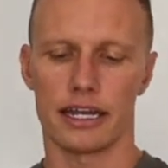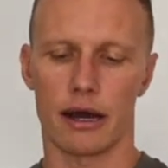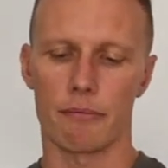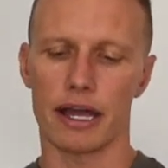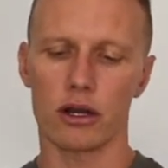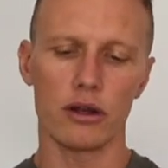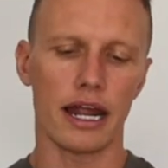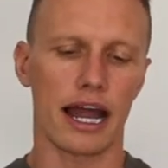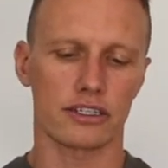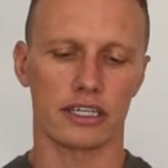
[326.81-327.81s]
Now
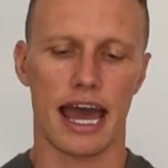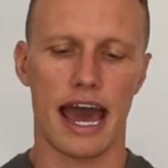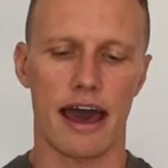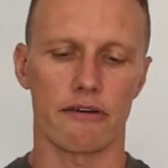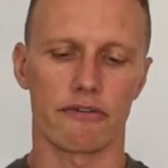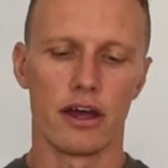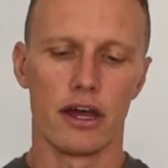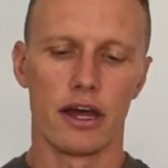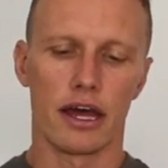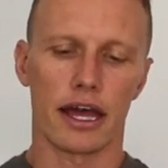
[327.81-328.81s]
Metcon actually
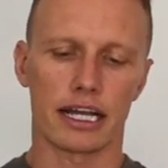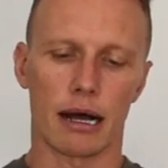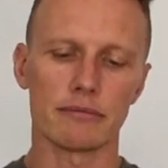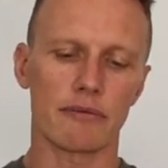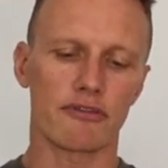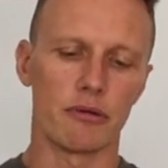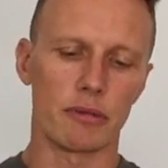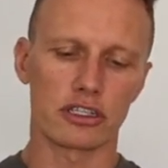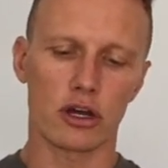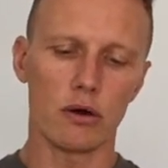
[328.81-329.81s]
it comes up from the
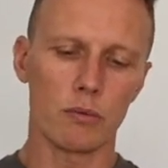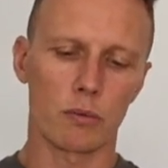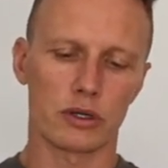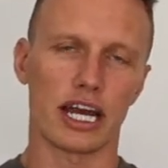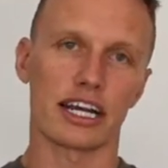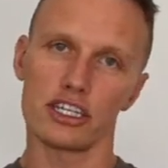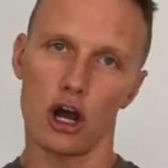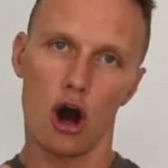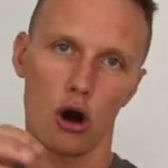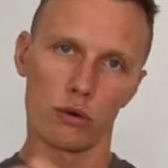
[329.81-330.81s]
midsole, which
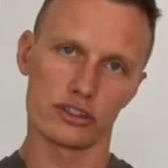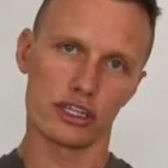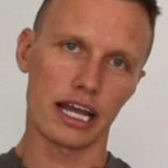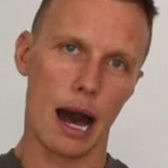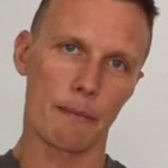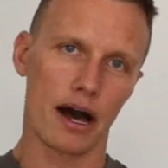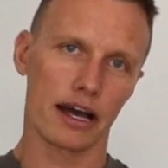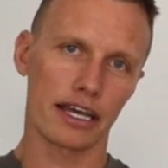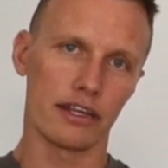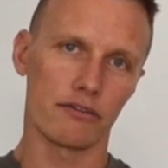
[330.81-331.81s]
actually holds the
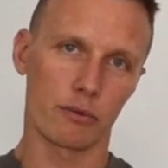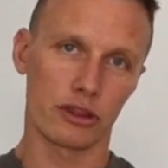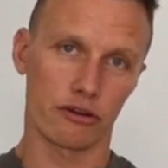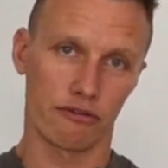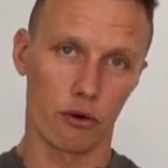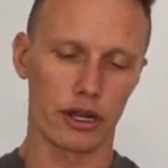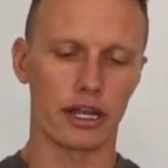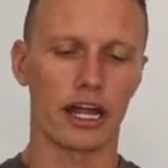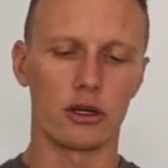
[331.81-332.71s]
upper in with your foot.